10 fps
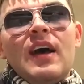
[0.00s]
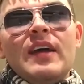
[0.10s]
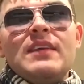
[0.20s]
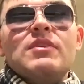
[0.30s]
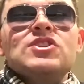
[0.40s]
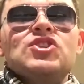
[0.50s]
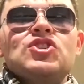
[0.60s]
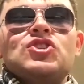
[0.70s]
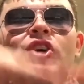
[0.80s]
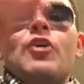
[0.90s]
there are
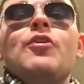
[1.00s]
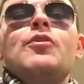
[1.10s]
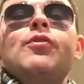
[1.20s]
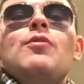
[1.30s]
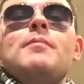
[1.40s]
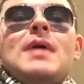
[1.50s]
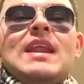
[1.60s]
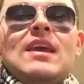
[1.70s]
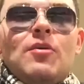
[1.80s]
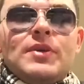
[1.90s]
so
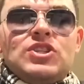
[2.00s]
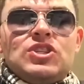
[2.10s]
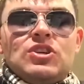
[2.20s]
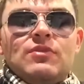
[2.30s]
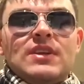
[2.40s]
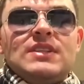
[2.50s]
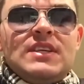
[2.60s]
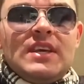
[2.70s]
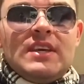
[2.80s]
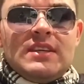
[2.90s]
many
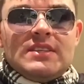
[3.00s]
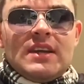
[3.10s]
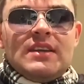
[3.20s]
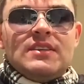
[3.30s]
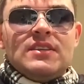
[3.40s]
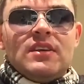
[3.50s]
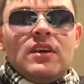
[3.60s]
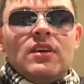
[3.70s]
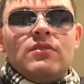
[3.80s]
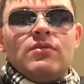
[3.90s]
opportunities. And,
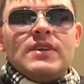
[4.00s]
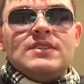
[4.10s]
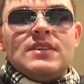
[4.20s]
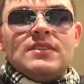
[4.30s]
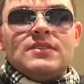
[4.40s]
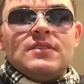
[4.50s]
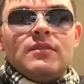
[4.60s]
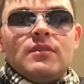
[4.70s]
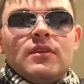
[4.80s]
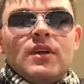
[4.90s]
for instance,
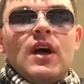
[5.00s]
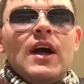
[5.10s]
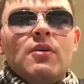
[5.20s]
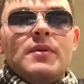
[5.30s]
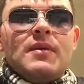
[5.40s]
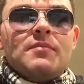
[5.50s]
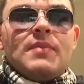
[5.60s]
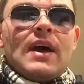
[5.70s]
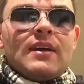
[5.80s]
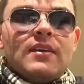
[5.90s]
I'll be right
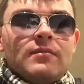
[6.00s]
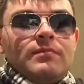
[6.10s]
back.